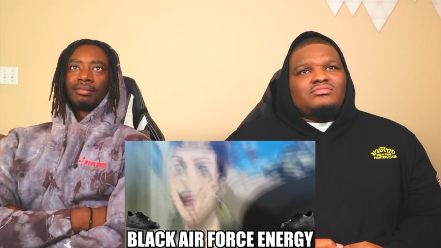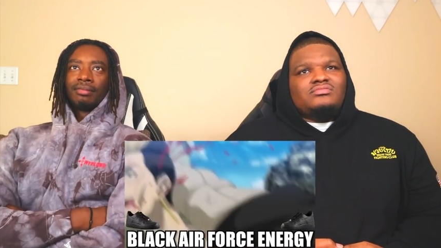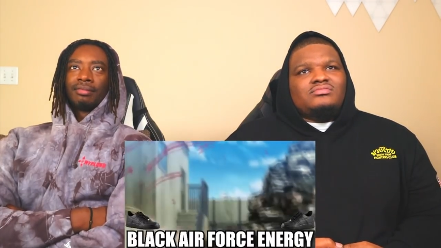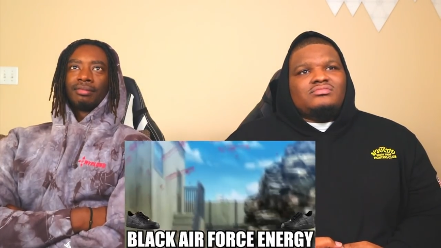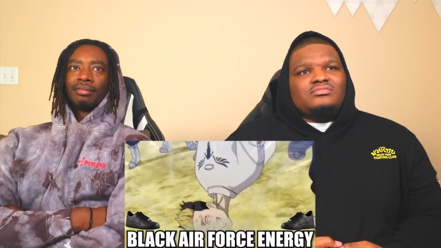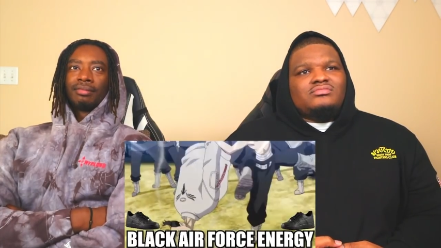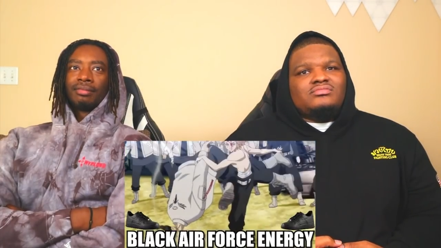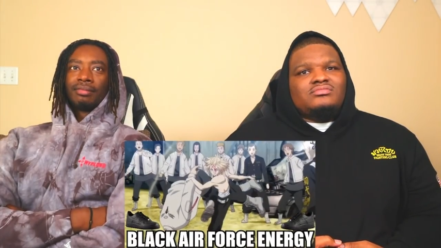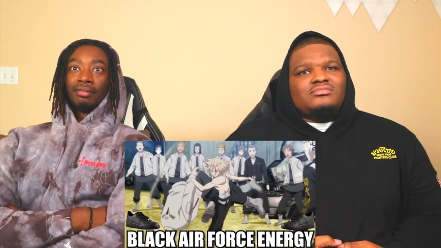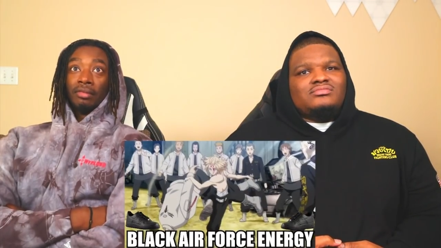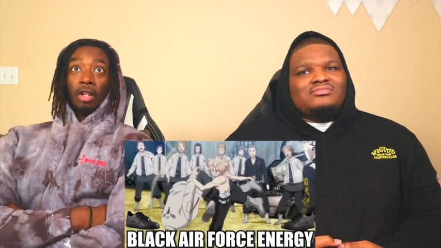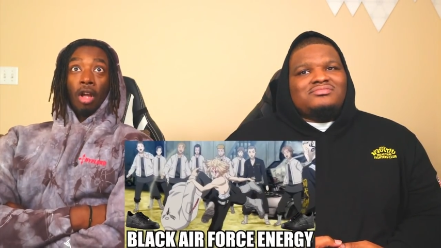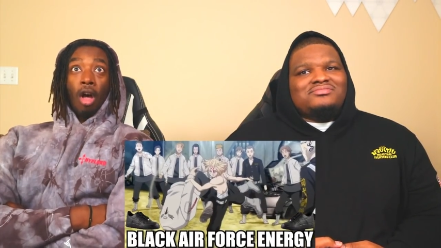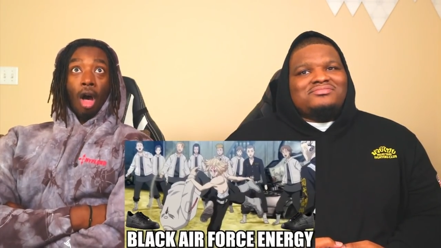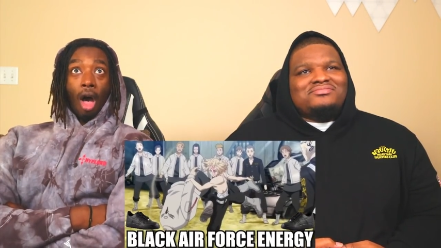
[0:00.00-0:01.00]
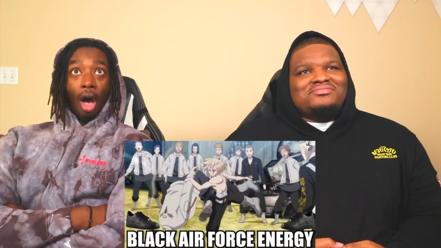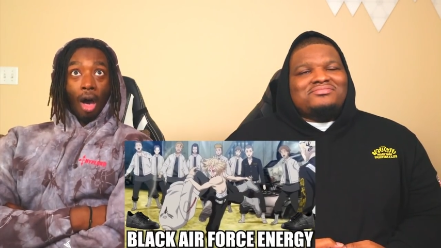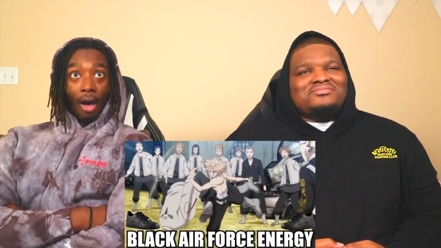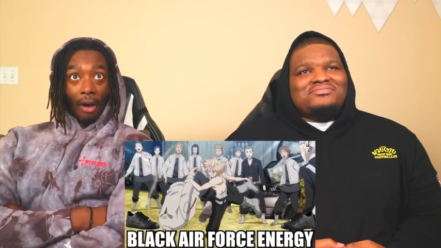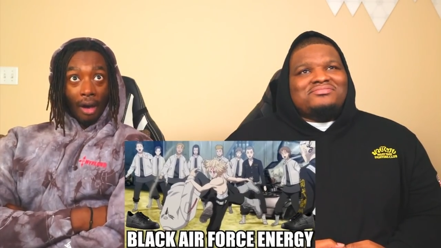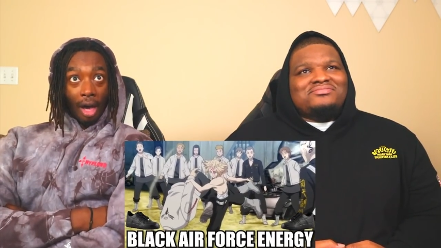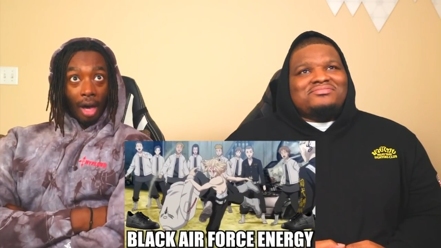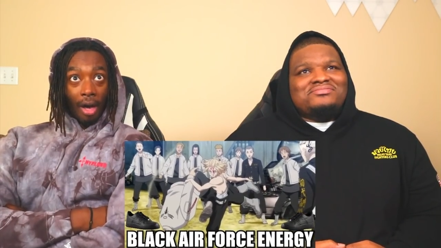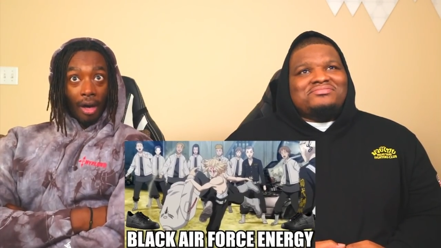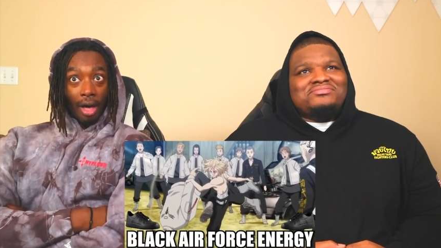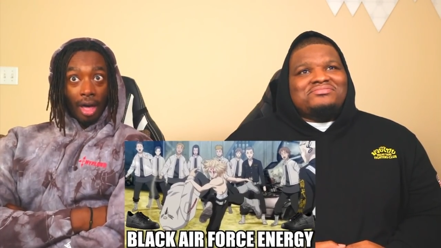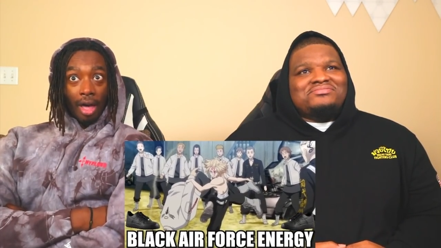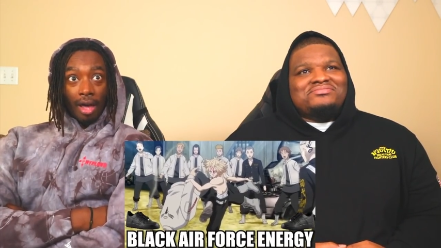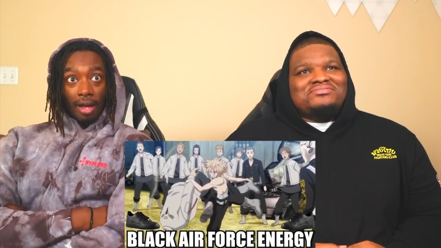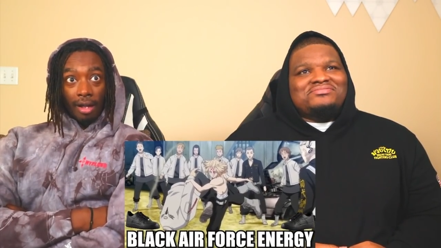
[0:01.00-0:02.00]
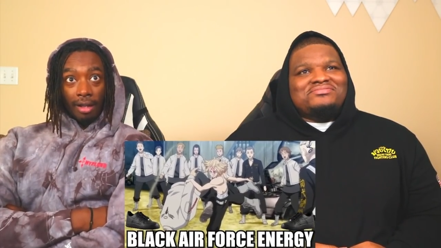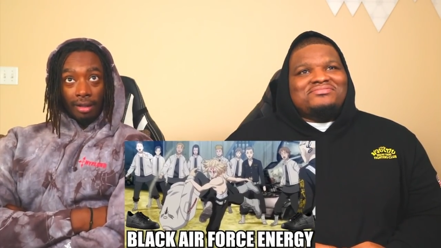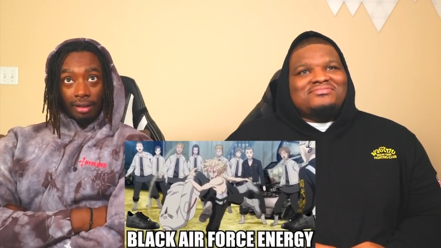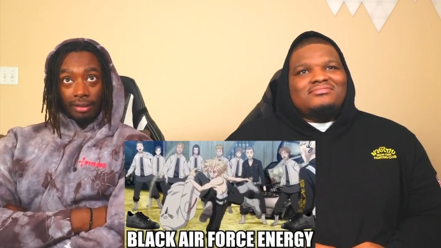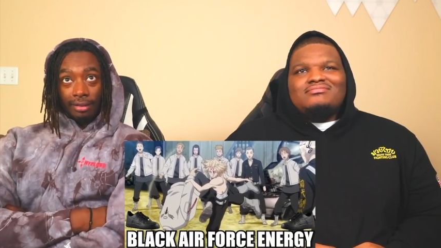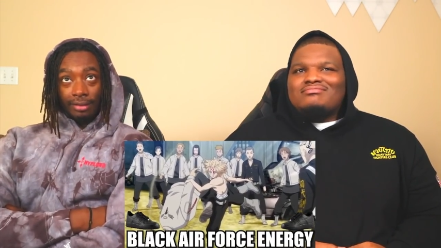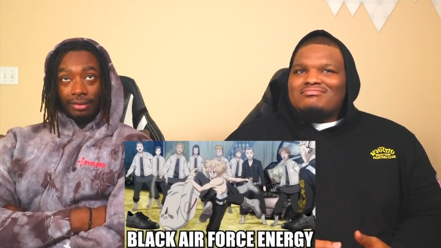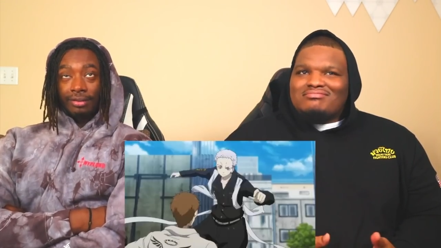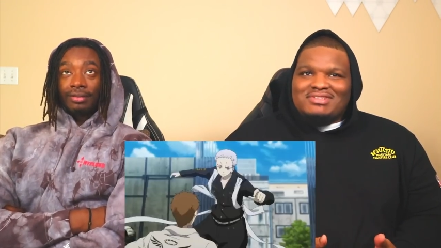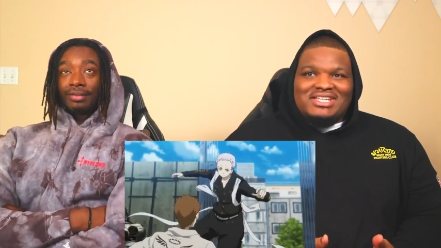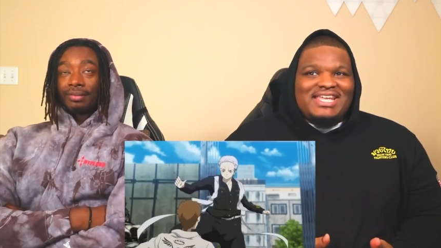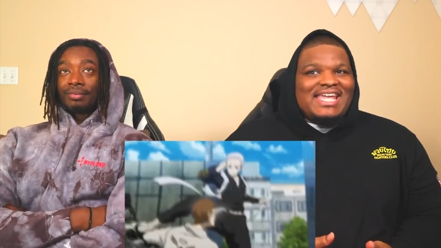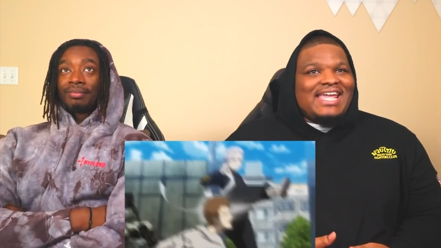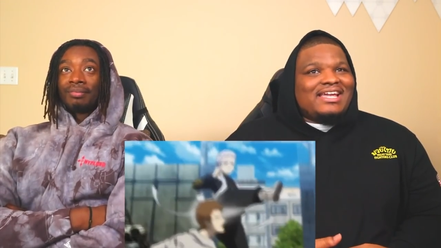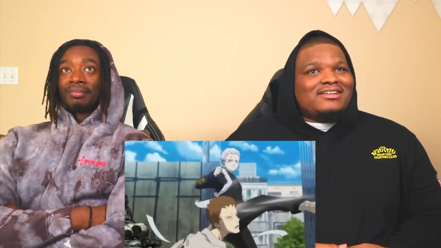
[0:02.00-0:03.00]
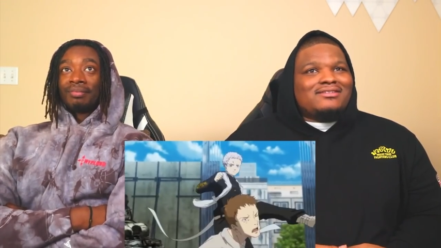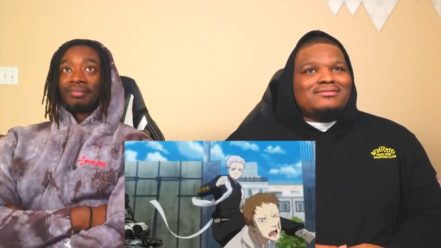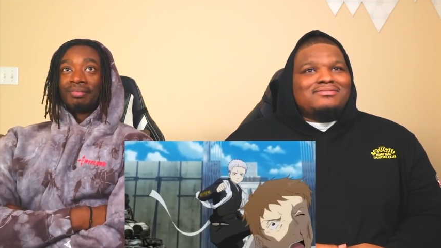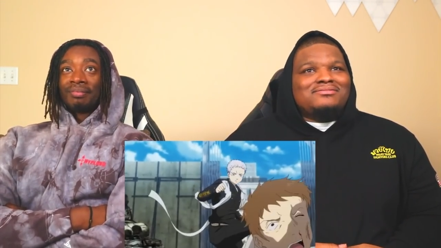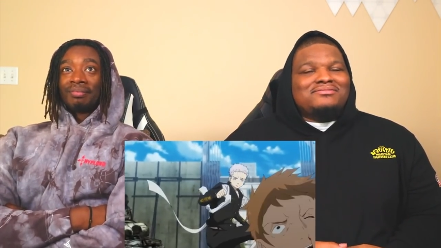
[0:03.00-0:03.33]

Speaker 1: Black Air Force Energy, the anime. The kick.